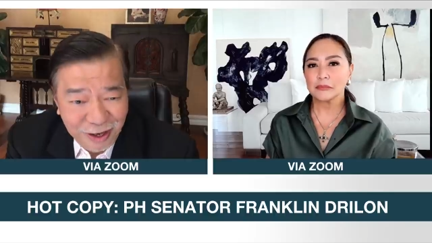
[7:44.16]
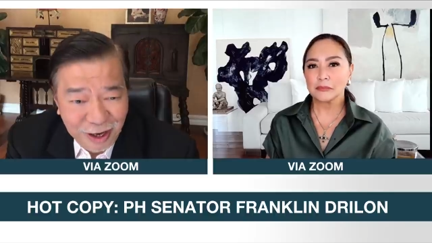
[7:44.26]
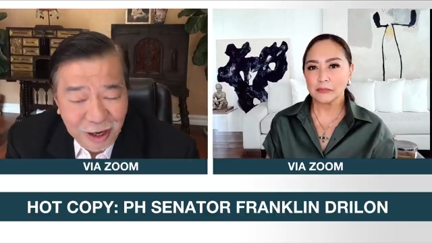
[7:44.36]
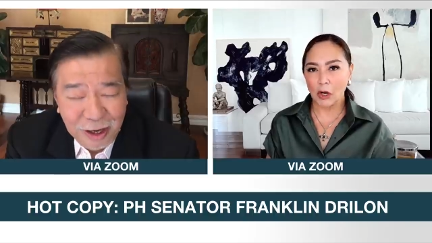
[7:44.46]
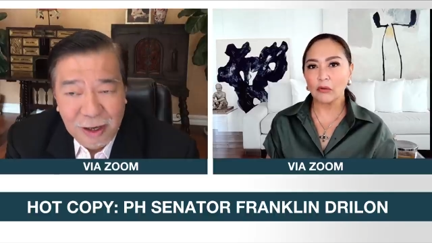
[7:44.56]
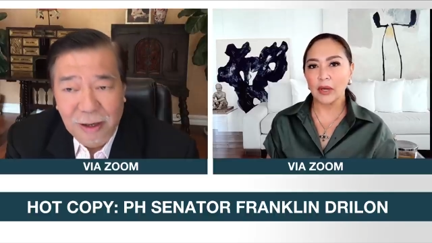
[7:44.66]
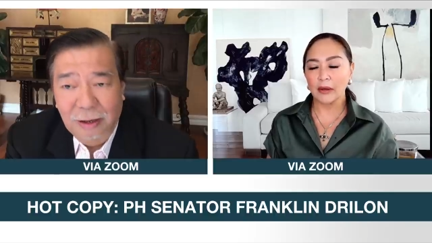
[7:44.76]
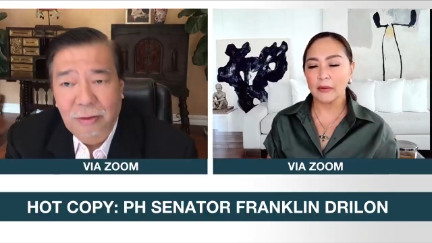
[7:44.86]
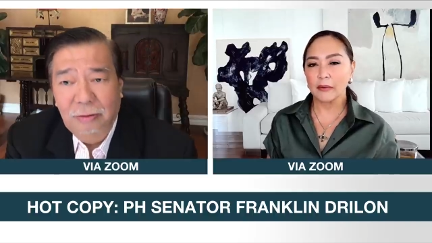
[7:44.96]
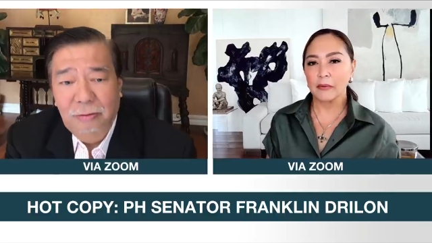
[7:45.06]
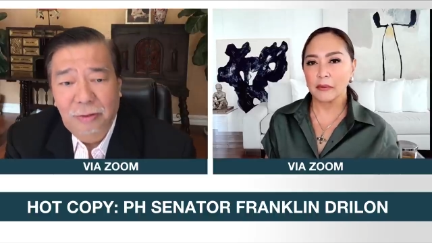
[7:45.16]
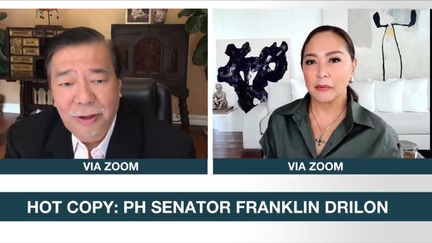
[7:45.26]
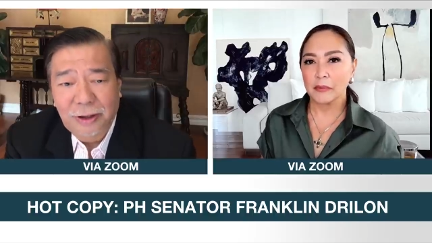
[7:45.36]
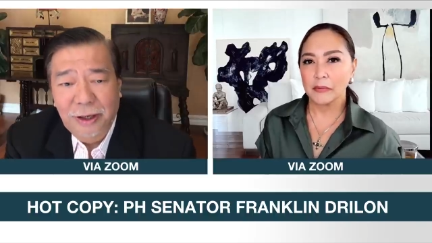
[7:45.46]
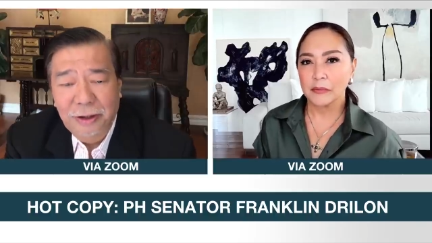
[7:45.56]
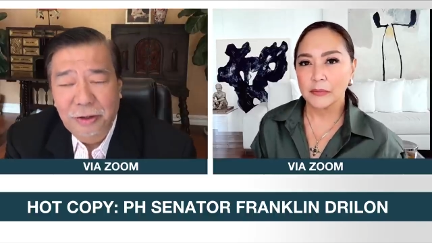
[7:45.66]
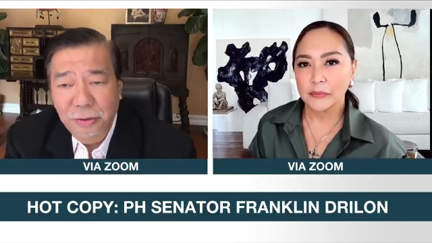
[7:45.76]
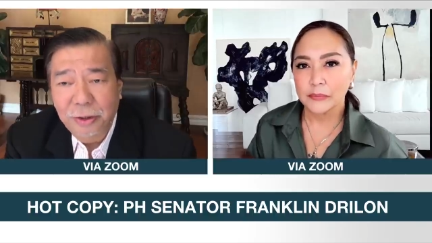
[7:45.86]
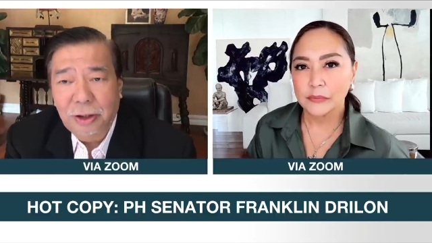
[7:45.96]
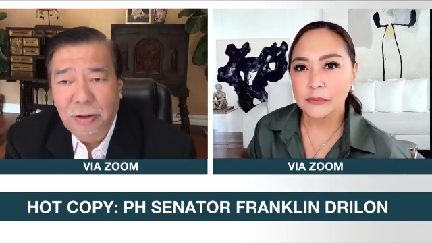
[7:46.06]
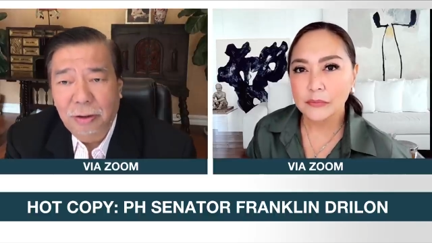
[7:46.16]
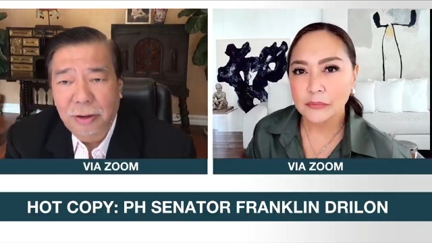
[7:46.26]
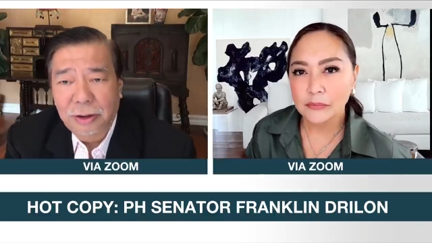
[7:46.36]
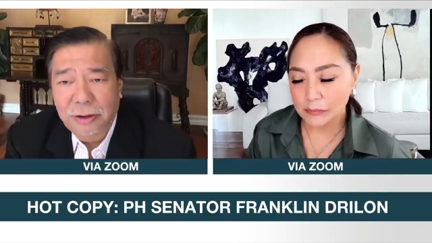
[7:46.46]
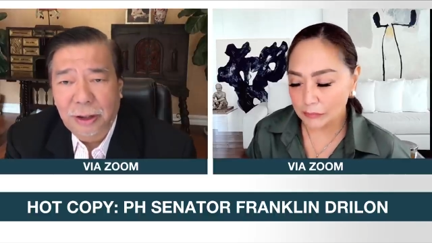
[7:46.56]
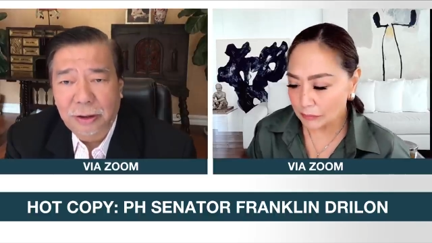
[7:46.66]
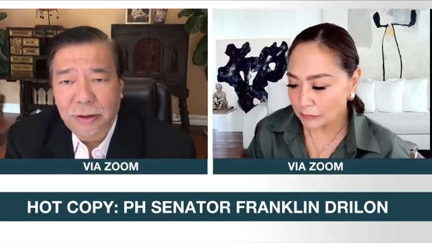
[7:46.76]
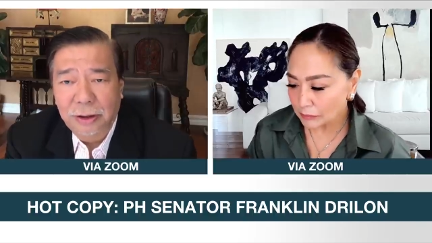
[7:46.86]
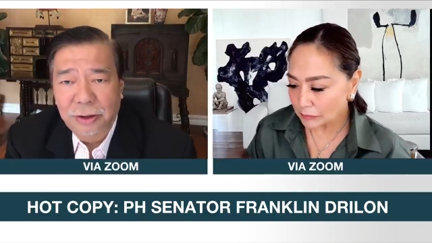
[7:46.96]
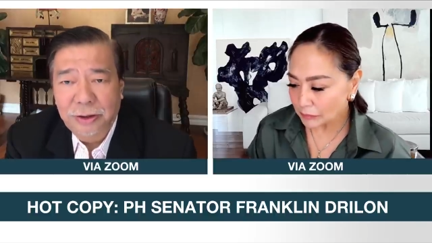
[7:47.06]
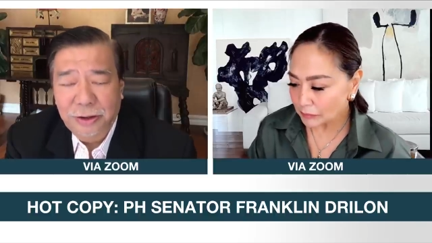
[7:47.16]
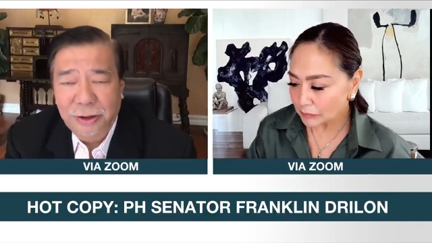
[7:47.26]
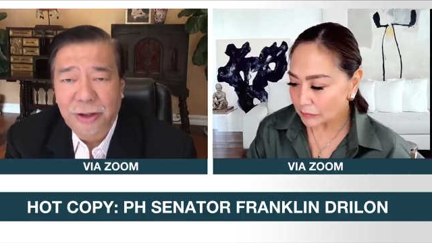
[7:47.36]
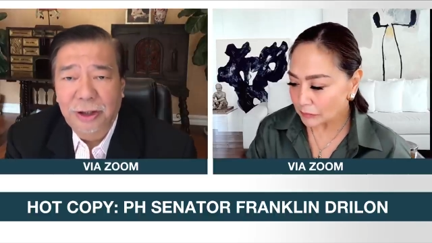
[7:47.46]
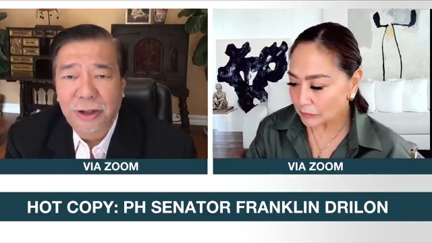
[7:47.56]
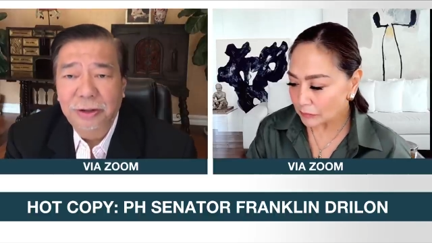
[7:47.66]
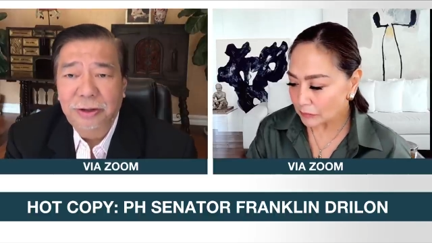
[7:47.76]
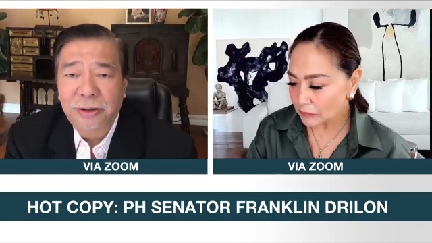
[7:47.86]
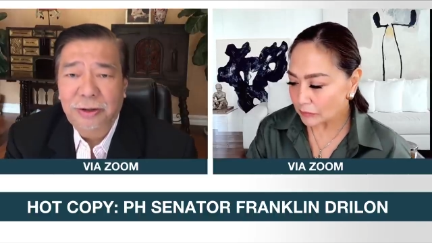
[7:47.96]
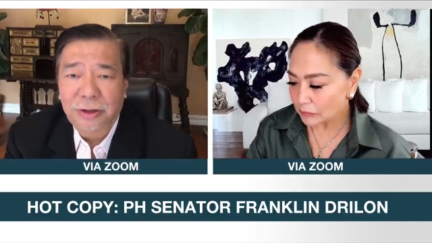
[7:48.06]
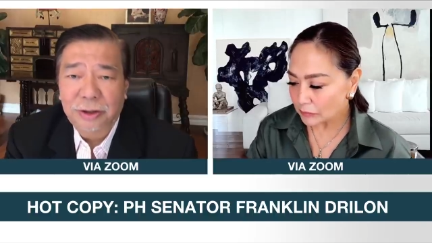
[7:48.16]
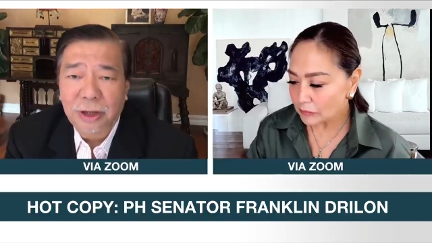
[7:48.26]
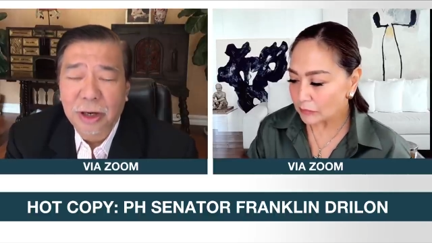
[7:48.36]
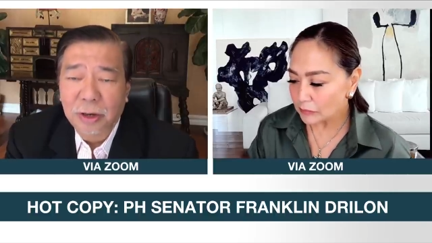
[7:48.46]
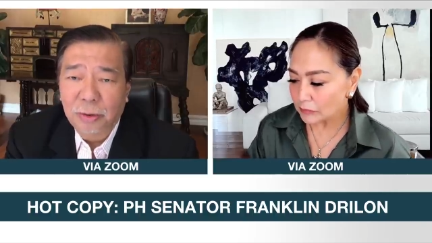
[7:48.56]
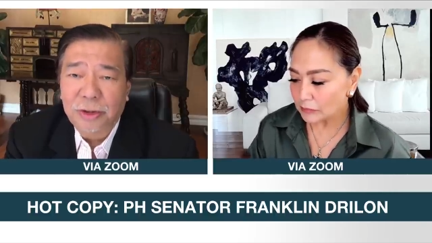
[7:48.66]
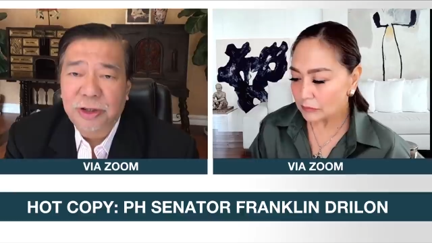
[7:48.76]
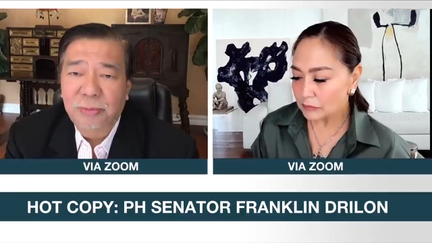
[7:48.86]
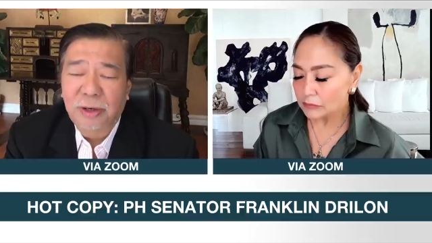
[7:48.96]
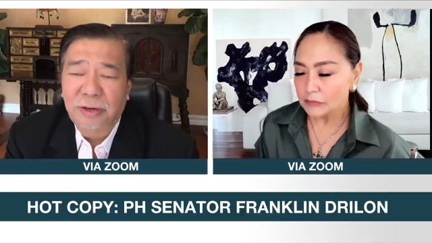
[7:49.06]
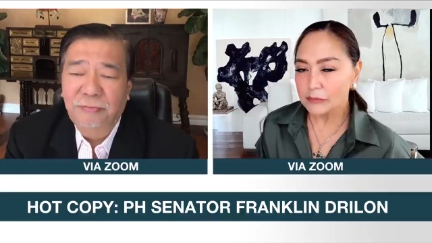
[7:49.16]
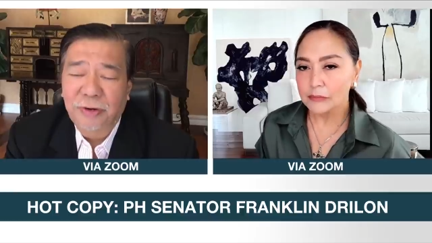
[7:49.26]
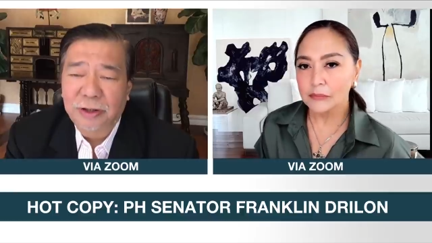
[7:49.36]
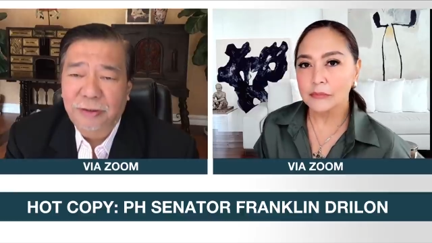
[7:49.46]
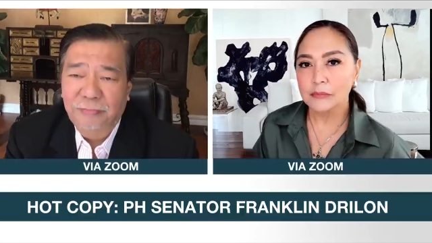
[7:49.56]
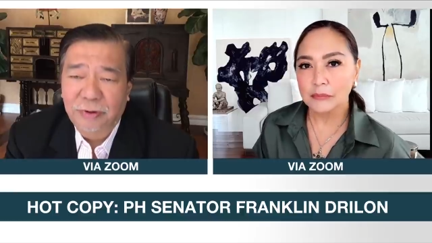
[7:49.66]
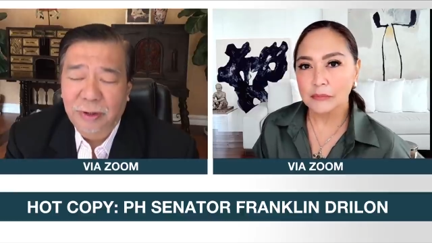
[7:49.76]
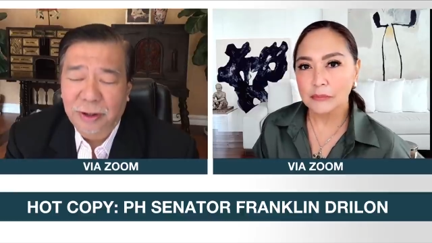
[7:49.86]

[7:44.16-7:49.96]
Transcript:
Speaker 1: Okay. Uh, what I do recall is that in certain instances or similar events of what